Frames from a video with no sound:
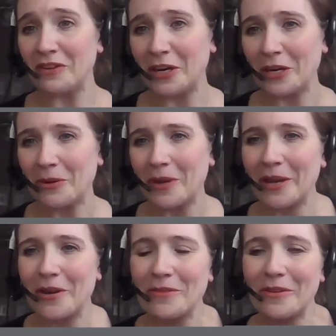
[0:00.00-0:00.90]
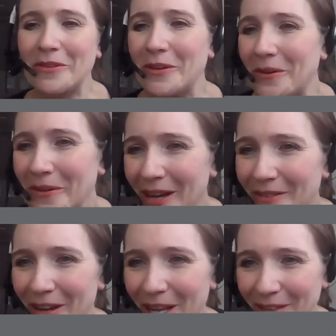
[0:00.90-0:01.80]
very quick overview
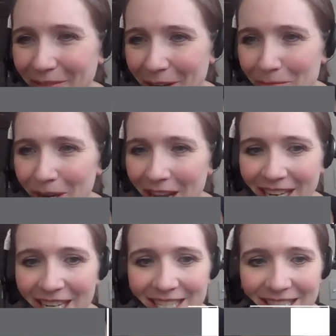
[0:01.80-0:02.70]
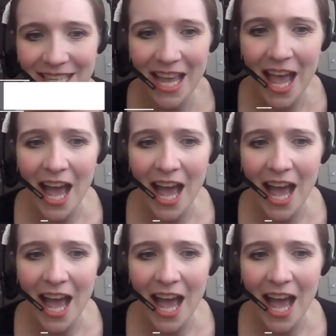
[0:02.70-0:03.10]
of all of our products.